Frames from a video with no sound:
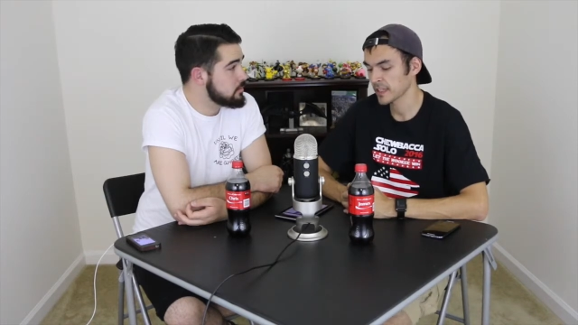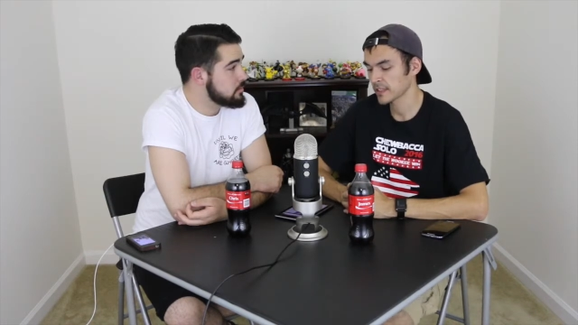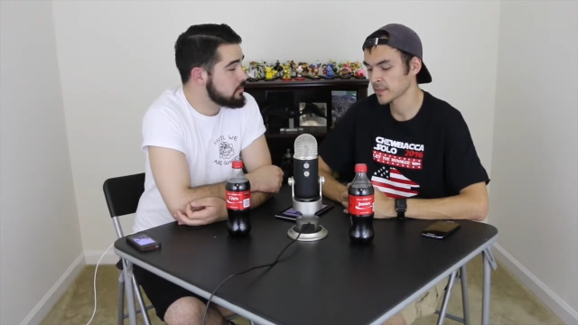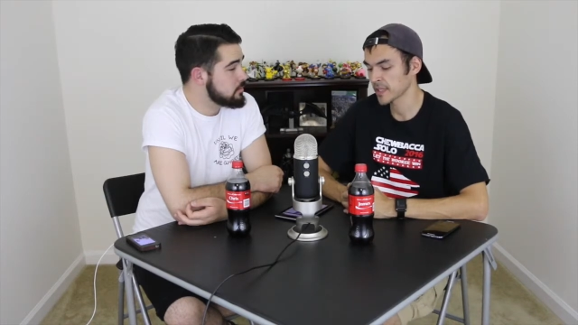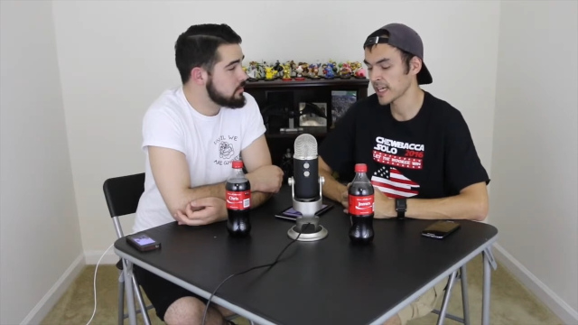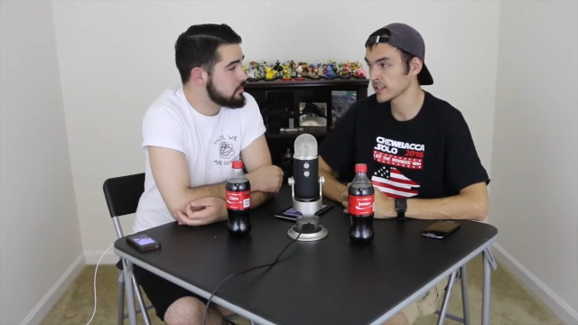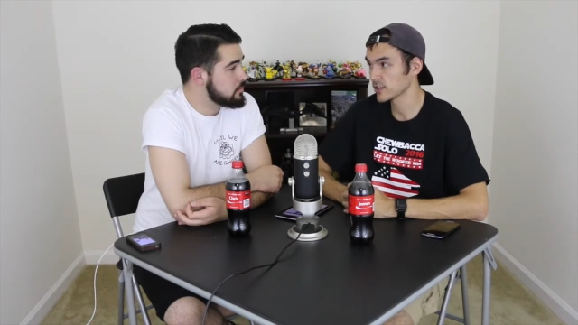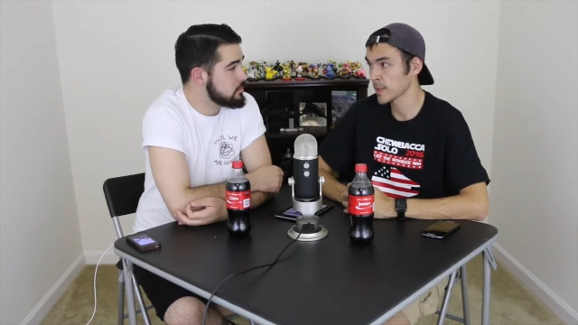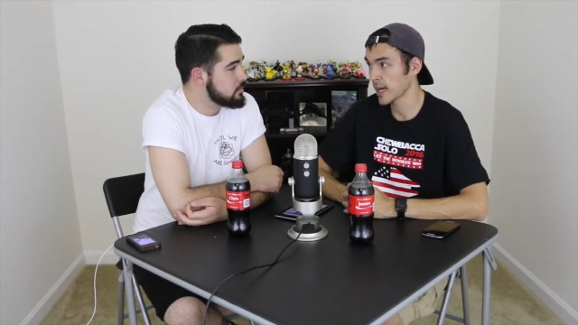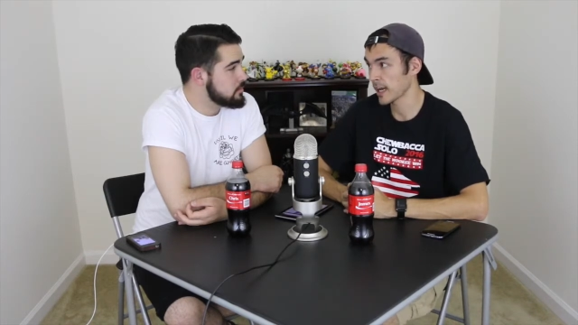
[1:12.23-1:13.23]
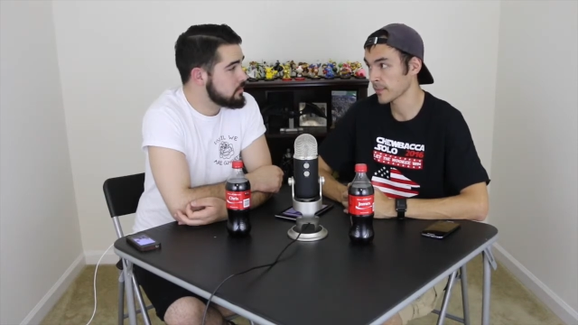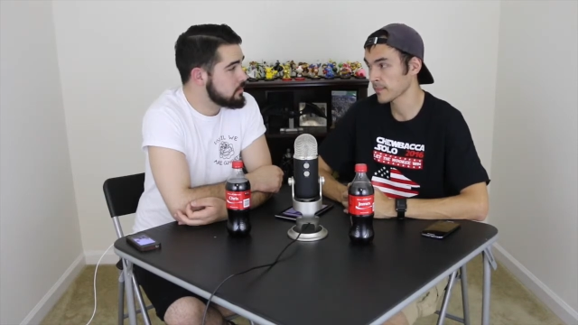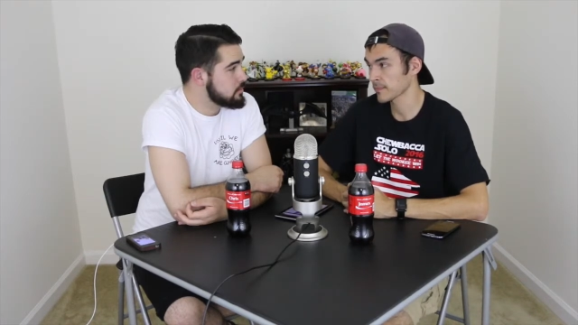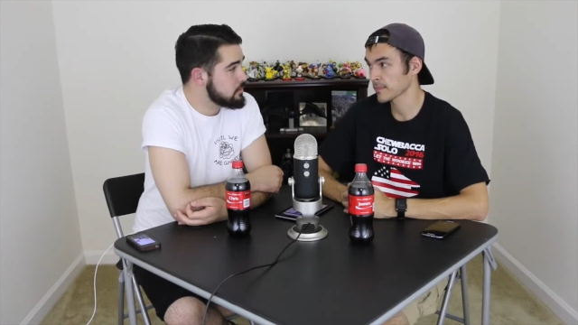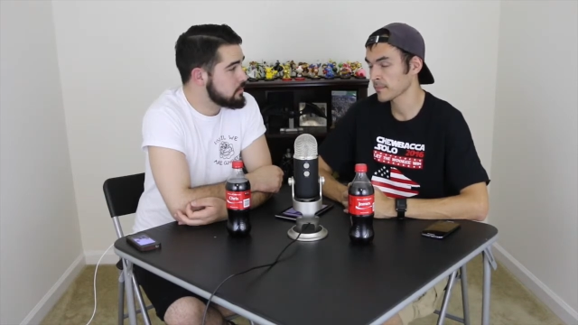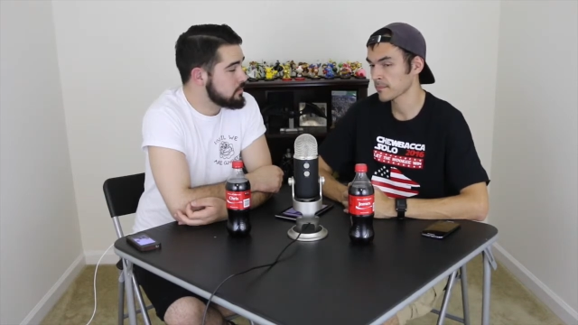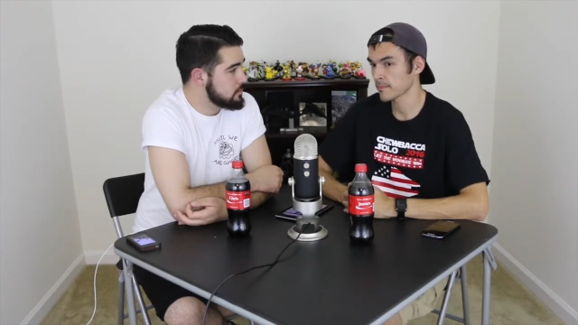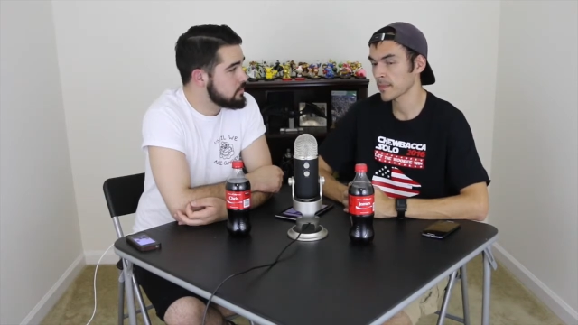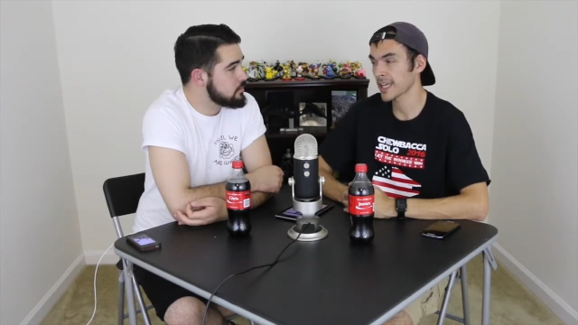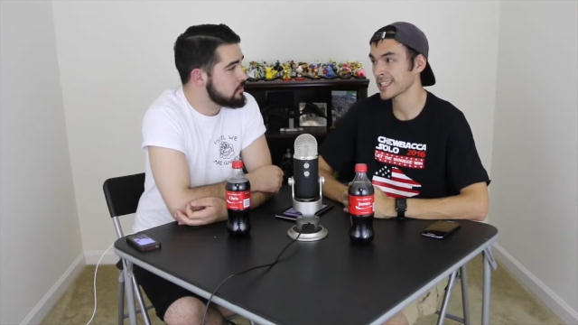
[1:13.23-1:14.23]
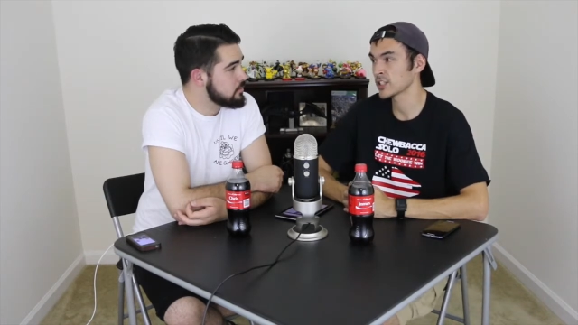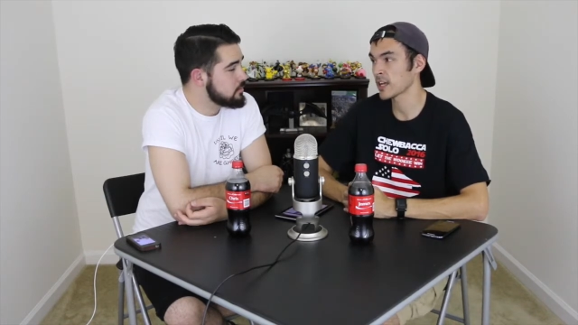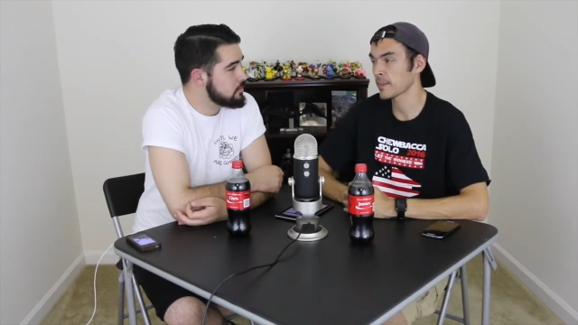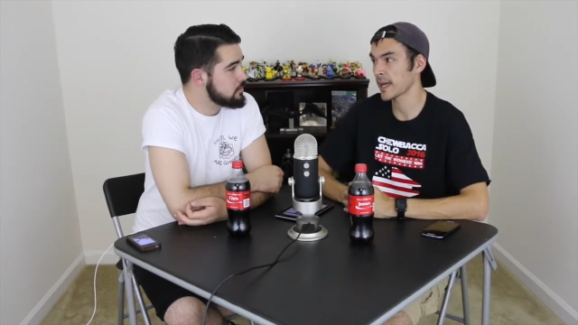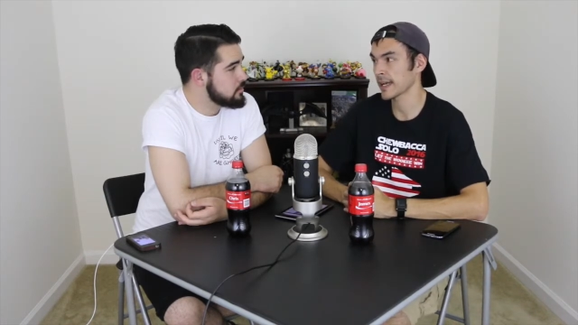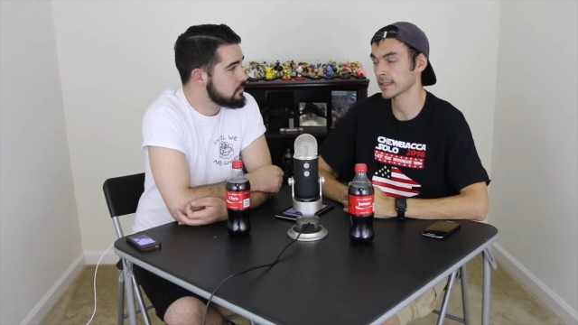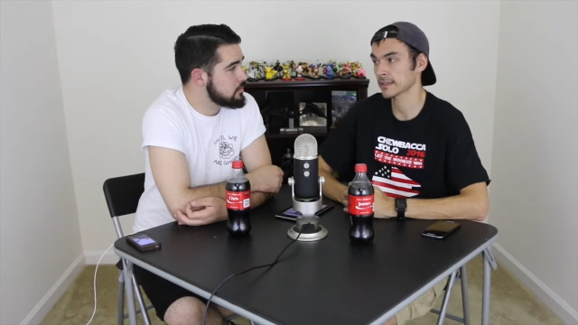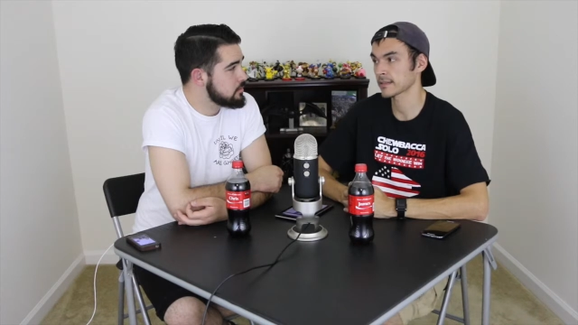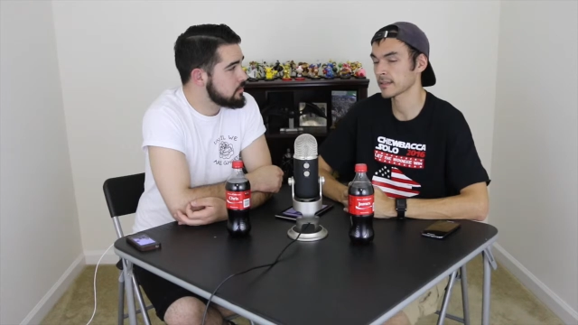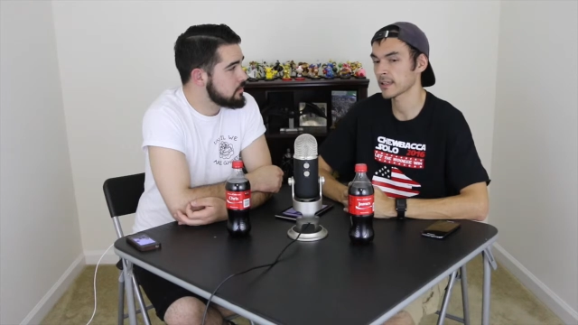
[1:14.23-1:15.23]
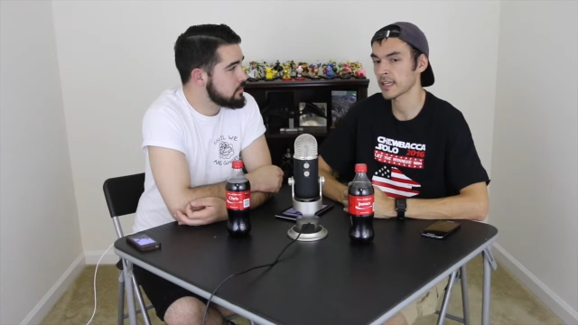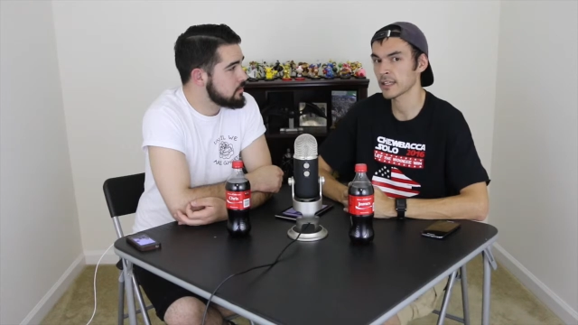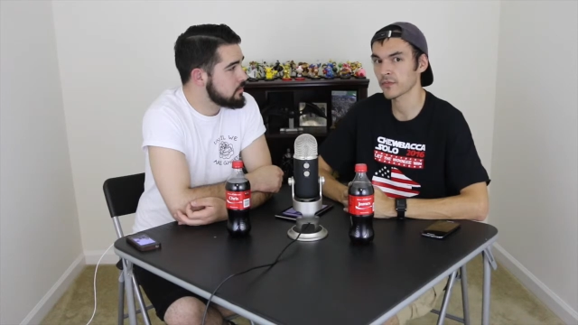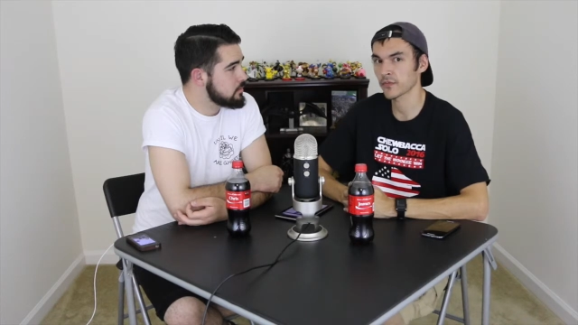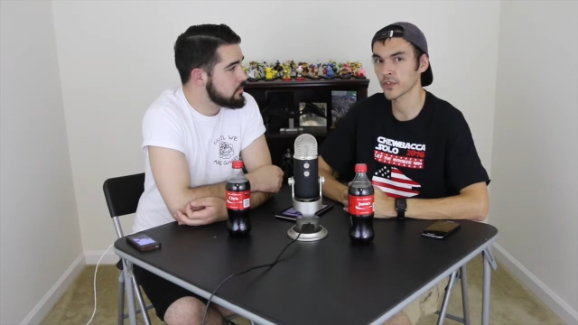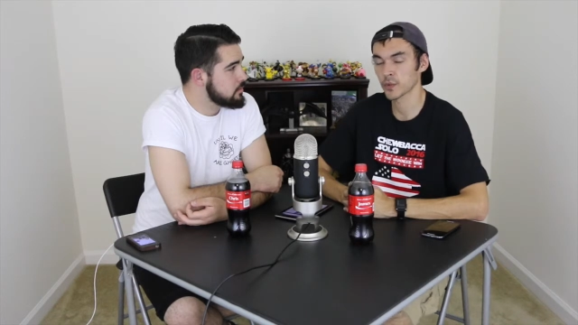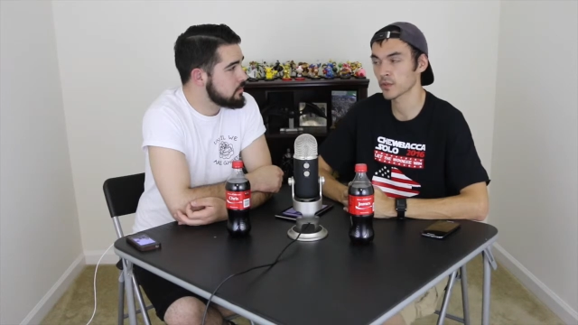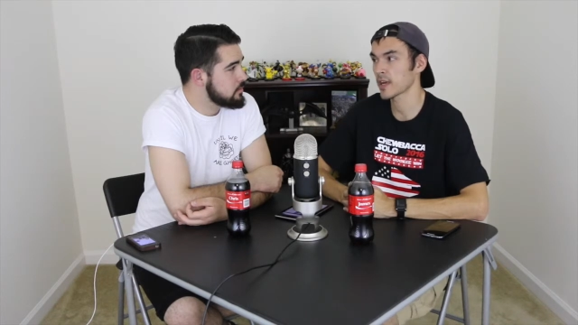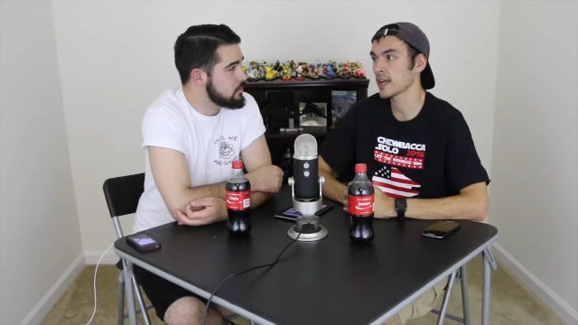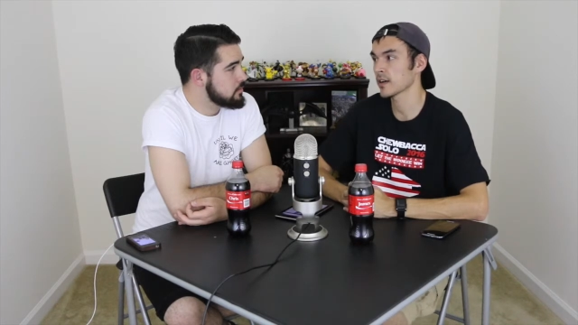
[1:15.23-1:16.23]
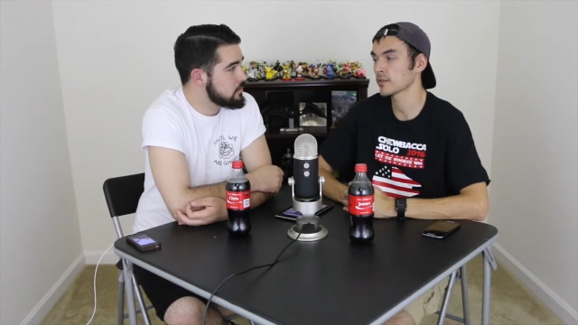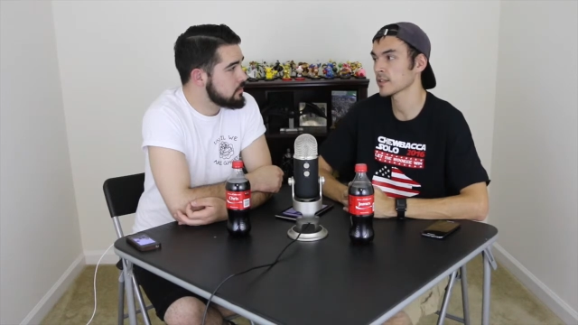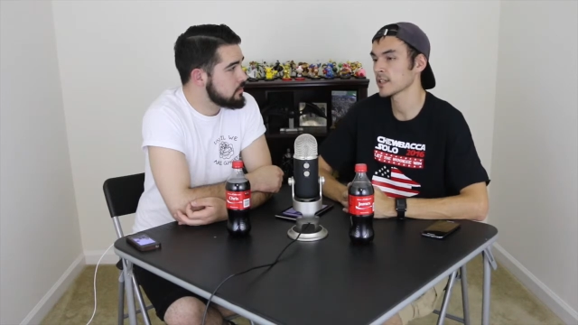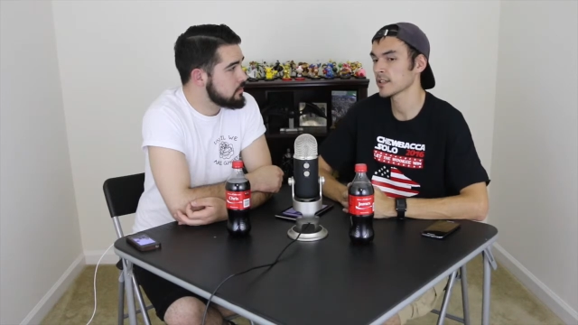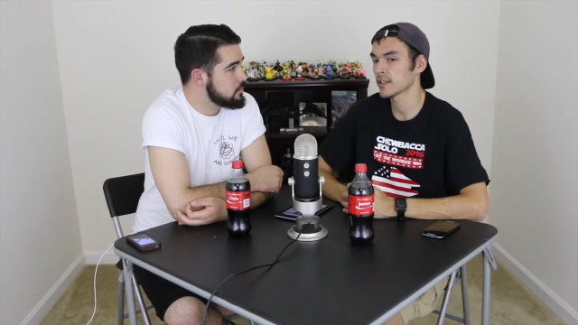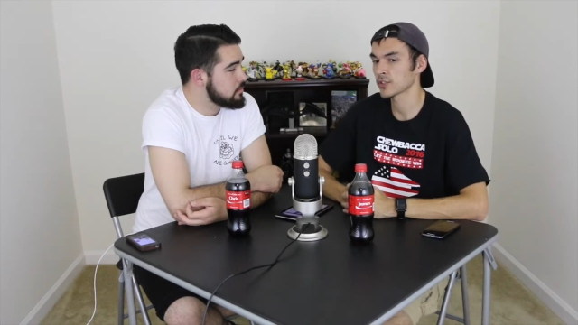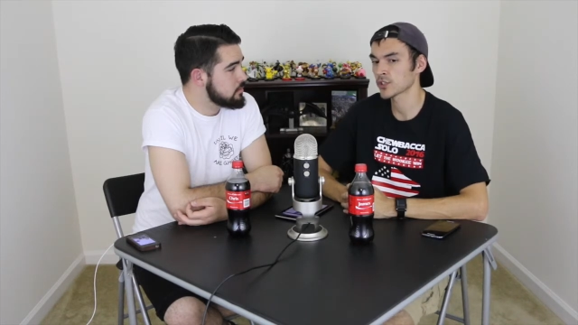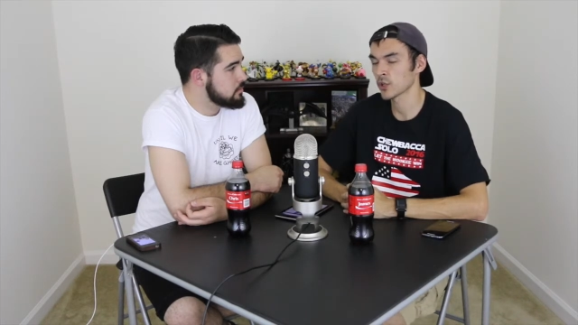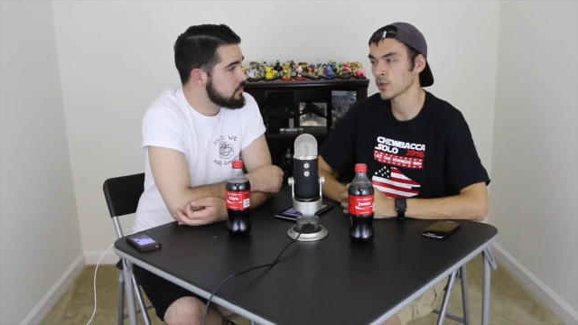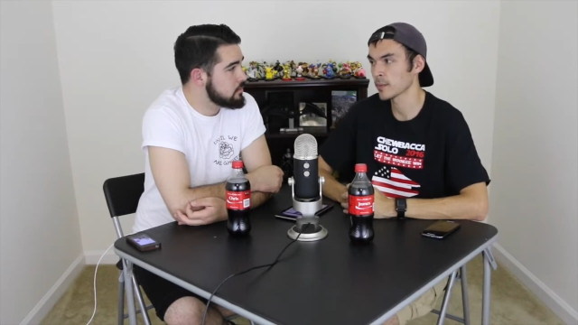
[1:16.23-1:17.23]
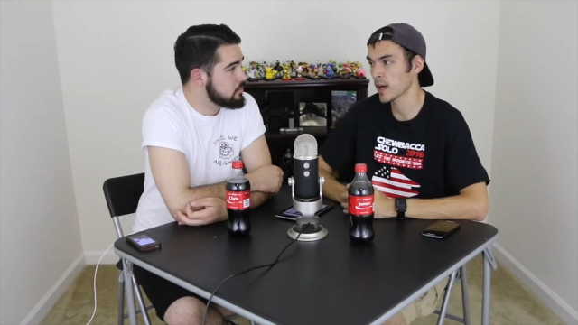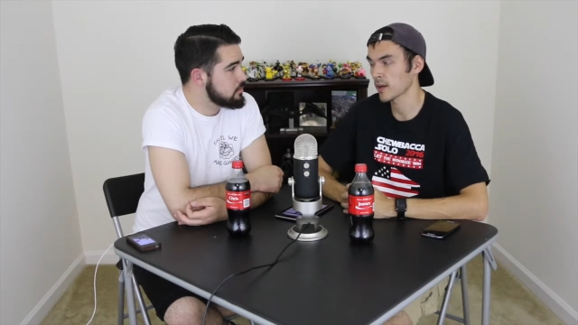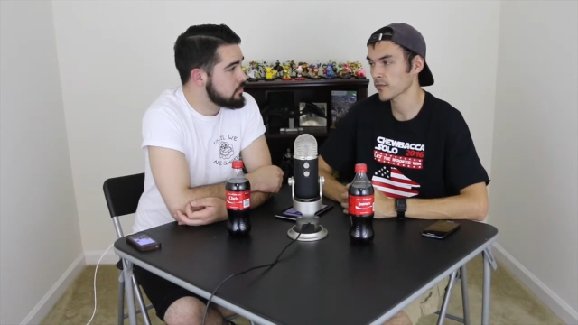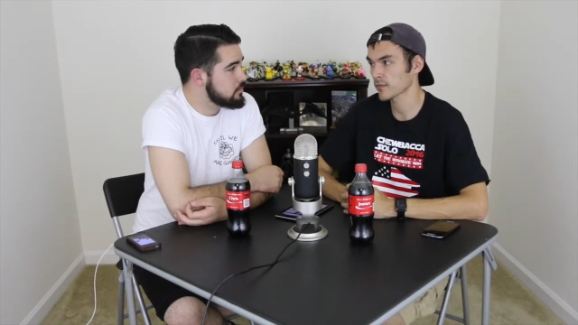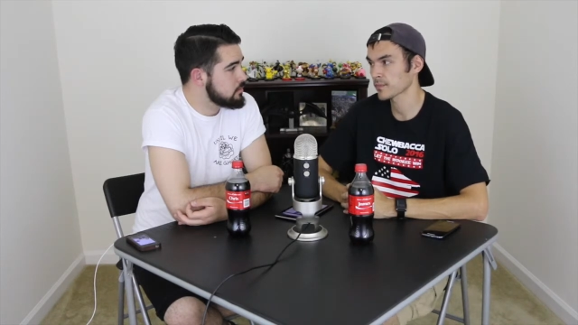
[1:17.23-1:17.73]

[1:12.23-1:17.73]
Speaker 1: Some guys in Dubai made jetpacks, and they flew around and showed them off.